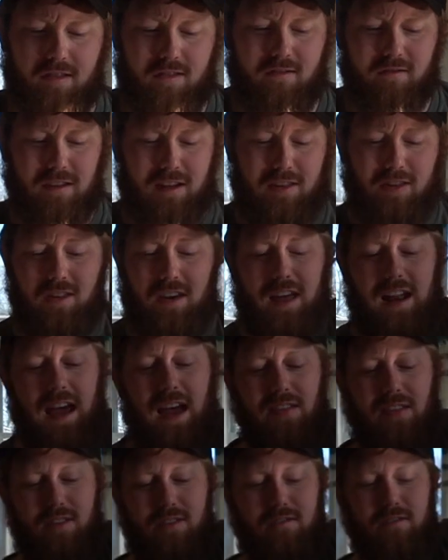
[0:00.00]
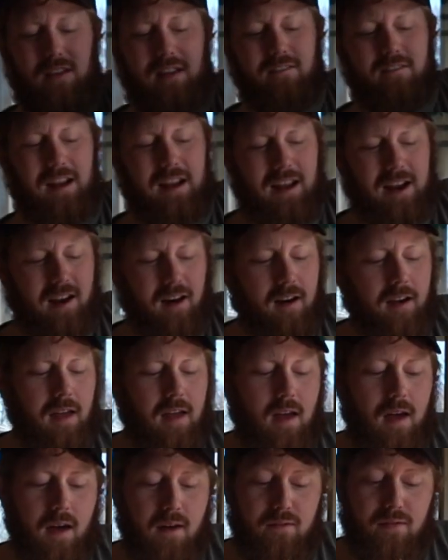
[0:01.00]
screenshot on the screen right here.
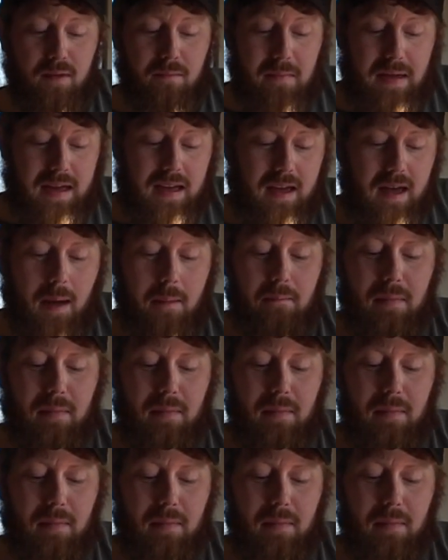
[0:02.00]
For me,